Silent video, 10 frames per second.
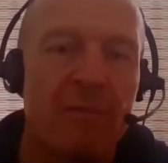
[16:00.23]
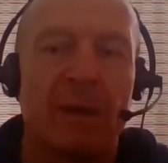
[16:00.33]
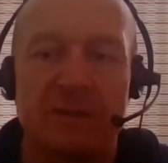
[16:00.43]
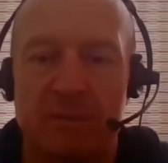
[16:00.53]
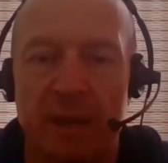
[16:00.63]

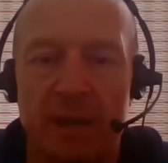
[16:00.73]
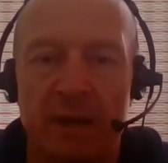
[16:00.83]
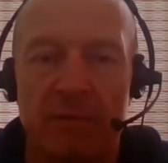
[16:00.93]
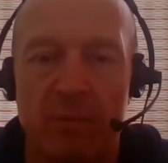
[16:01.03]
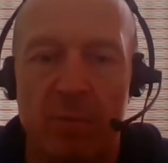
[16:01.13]
back to the
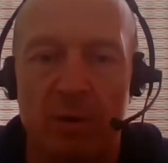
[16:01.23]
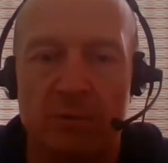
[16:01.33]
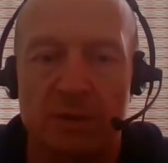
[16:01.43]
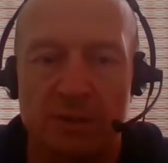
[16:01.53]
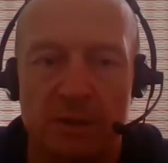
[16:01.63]
beginning of a
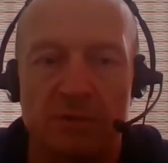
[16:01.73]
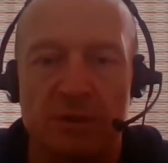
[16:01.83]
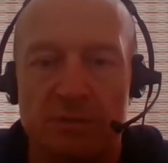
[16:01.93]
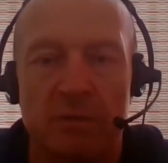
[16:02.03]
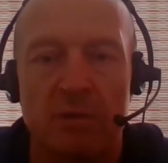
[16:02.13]
process and
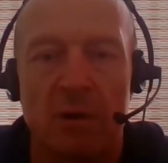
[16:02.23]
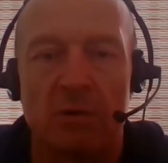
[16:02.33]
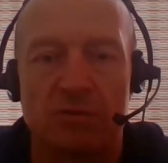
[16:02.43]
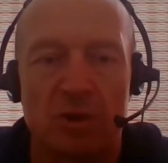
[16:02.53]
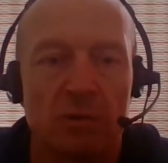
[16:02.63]
address root
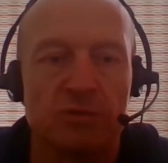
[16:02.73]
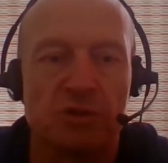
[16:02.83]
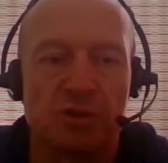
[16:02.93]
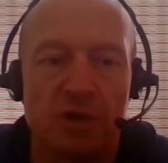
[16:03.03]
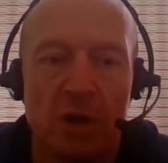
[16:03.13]
cause, not
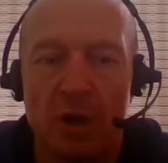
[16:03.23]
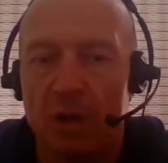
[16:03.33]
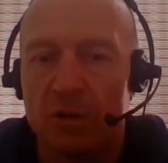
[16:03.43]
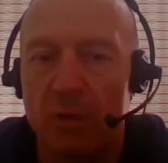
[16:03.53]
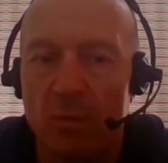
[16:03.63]
just
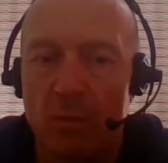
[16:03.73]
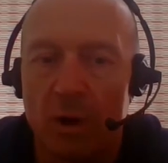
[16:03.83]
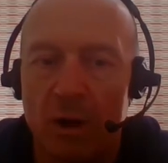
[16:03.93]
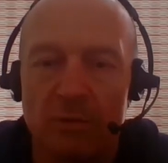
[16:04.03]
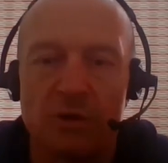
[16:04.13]

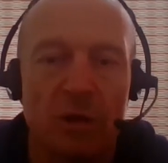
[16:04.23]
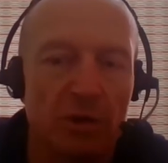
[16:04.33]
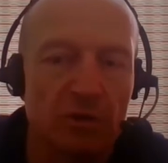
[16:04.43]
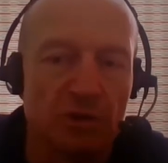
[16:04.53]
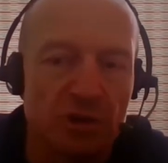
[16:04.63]

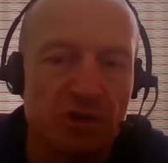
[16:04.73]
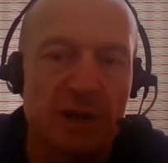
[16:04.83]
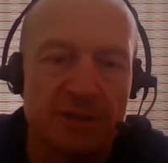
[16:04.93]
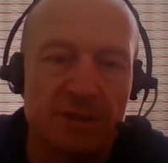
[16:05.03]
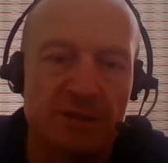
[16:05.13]

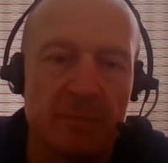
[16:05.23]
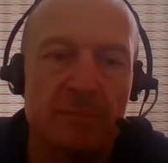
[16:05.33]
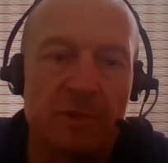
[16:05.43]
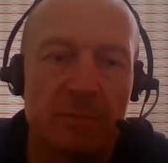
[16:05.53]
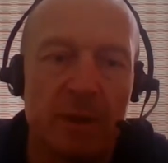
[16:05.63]
address the
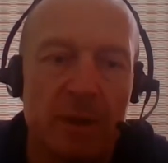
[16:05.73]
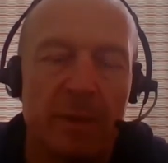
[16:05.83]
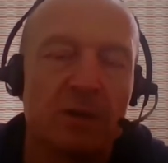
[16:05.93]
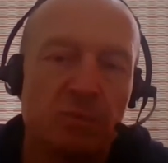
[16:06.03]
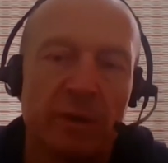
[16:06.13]
symptom.
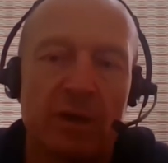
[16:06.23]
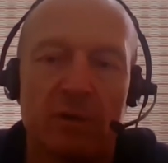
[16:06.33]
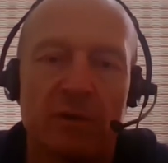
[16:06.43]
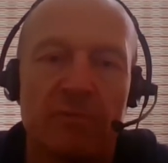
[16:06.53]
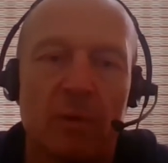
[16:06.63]
Because
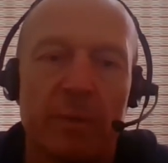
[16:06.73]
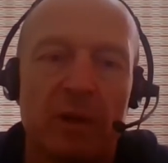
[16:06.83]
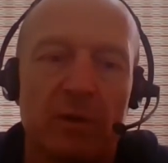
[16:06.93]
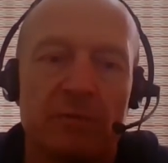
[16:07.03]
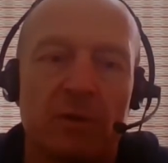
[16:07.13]
what we
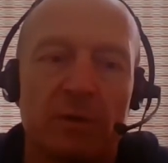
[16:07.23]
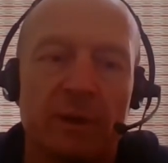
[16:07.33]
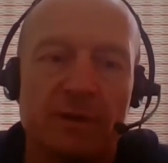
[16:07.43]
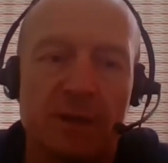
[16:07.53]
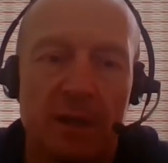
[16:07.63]
could have done
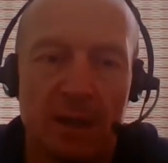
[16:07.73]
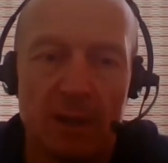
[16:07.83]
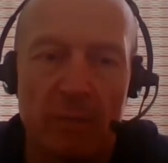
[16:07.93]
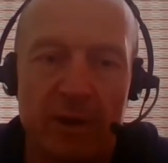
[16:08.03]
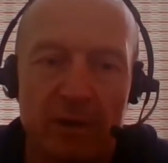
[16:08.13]
is
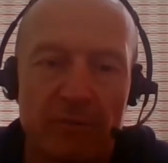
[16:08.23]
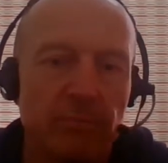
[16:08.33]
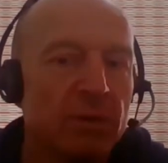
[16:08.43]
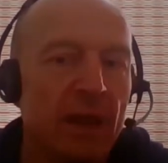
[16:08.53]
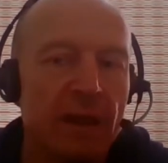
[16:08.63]
we could have
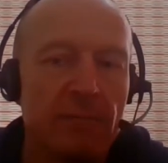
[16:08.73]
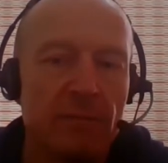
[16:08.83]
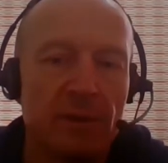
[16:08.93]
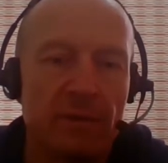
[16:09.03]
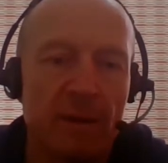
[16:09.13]

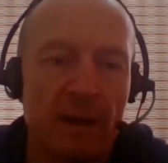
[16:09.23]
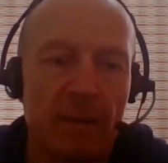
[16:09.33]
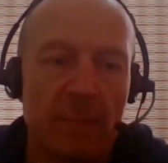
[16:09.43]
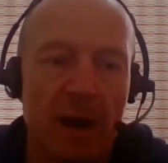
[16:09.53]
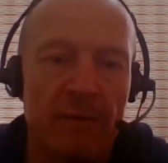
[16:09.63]
blamed
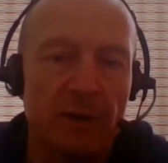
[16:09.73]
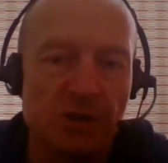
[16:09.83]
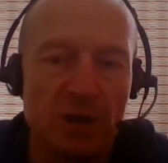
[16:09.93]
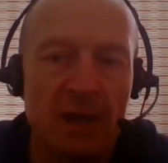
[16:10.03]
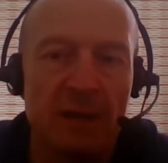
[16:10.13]
our
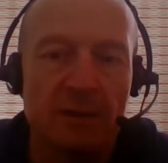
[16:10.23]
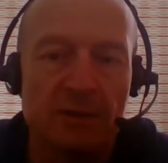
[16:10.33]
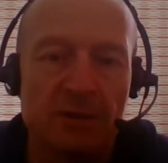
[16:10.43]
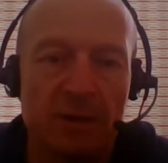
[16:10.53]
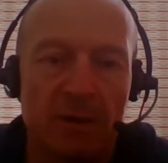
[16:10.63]

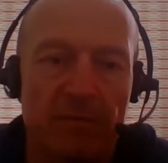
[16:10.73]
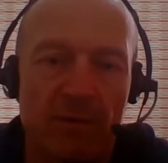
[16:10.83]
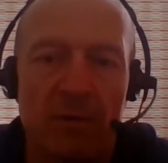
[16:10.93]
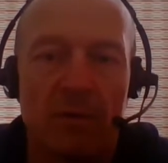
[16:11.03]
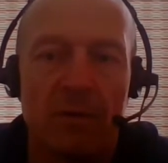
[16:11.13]
engineers
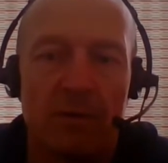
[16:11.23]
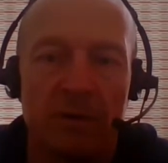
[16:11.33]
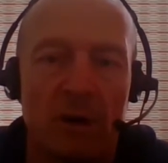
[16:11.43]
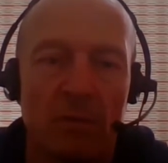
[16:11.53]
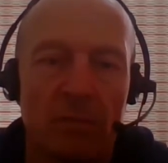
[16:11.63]
for
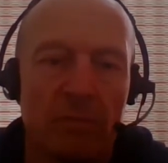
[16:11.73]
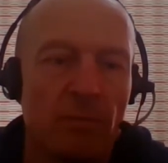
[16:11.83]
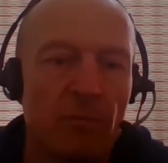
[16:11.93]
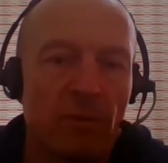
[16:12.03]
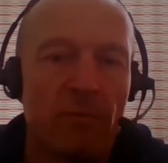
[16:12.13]
the
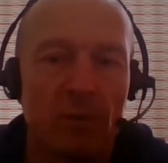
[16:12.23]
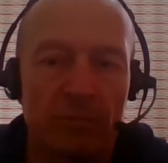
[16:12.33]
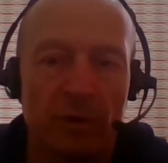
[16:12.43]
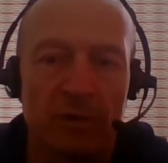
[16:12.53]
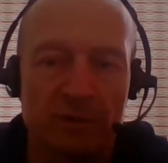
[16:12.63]
wrong
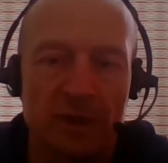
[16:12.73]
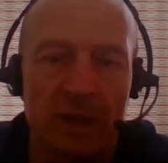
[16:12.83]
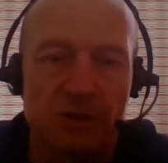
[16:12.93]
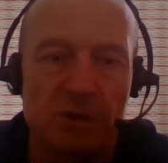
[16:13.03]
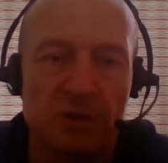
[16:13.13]
product
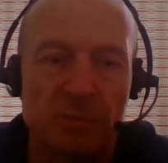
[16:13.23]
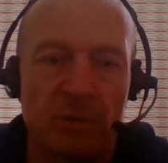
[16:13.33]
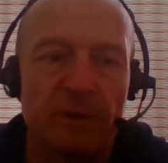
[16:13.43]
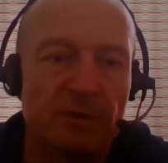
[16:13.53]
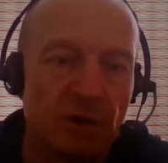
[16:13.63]
selections,
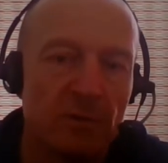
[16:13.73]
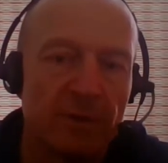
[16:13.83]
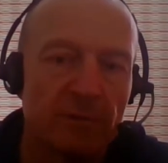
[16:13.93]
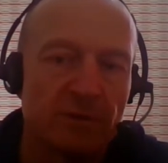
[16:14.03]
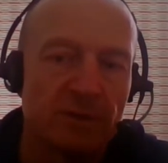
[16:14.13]
but in truth
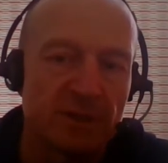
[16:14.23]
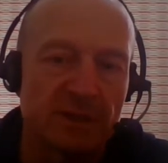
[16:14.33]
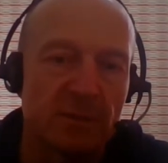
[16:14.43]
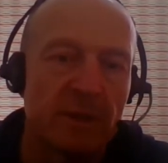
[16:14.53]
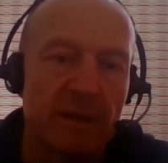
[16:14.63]
it was the
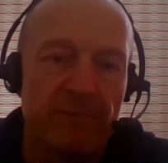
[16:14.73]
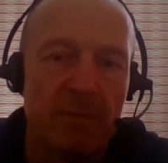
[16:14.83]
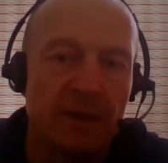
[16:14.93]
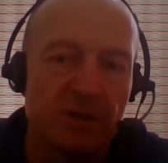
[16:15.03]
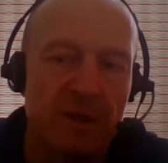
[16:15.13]
system and the
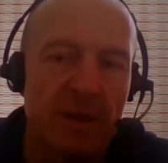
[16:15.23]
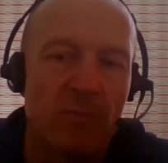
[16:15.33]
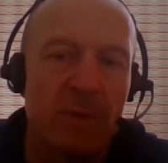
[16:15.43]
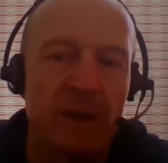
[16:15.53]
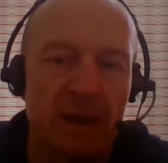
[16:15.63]
information they
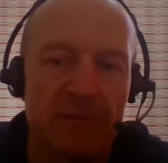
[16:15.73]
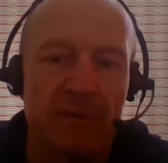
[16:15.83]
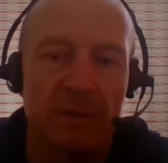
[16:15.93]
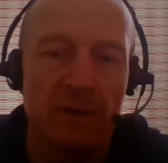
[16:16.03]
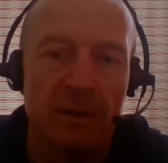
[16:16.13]
were being
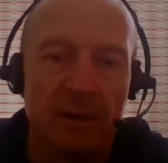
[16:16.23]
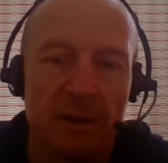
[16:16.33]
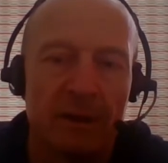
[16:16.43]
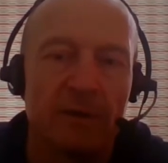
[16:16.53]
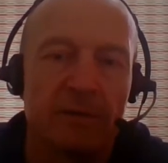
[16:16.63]
given
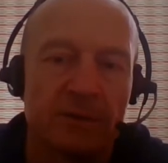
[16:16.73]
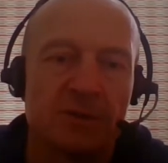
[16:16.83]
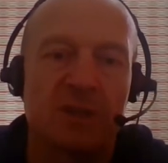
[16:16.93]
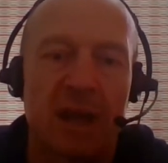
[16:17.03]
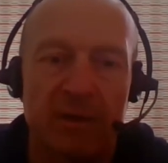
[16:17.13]
in order to
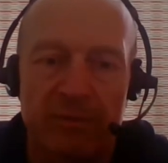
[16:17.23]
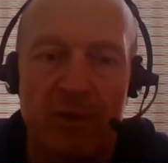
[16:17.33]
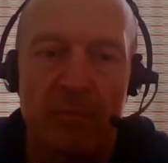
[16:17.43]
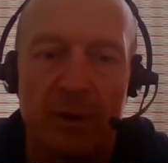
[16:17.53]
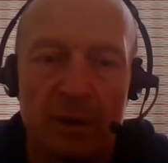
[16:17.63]
select
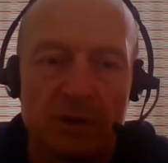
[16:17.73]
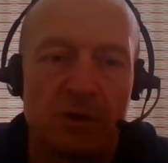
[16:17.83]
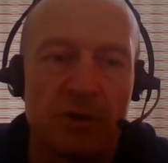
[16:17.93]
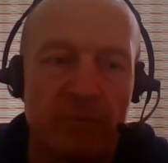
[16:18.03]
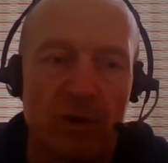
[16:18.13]
from. So
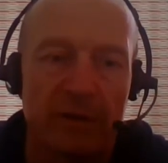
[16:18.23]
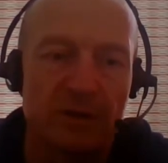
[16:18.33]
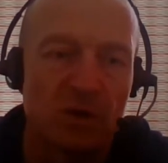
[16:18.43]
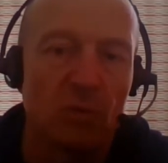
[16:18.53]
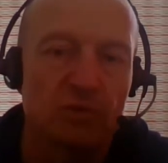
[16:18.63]
you've got this
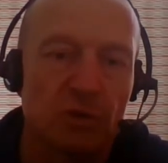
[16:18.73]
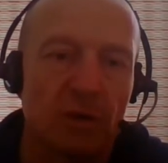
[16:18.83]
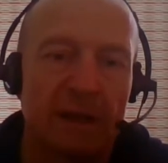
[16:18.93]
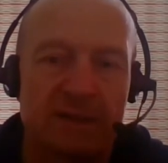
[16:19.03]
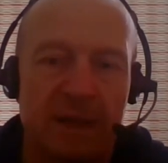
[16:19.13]

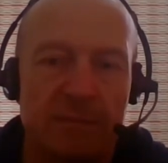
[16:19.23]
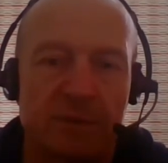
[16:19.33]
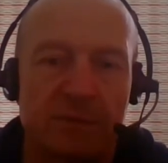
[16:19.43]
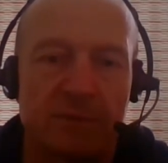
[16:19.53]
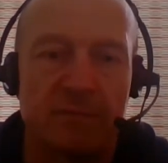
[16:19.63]
cultural
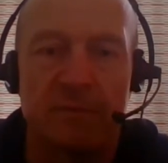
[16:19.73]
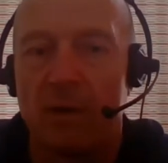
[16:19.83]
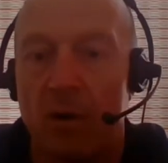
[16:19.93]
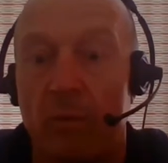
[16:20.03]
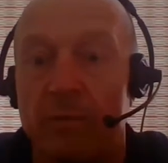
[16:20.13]
acceptance of,
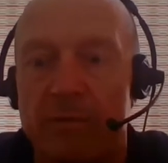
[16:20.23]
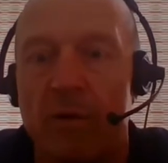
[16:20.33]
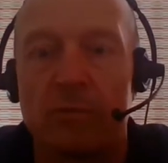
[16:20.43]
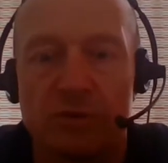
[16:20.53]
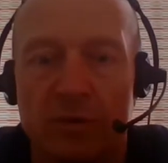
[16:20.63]
we've
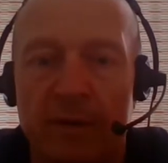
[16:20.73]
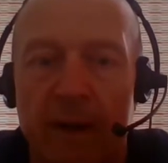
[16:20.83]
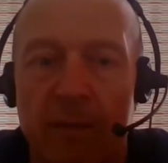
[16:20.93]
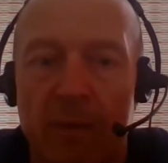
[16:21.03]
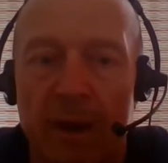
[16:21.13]
always done it
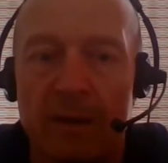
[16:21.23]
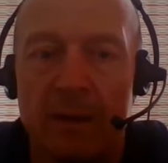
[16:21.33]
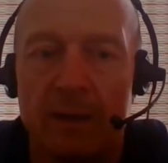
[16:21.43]
that way.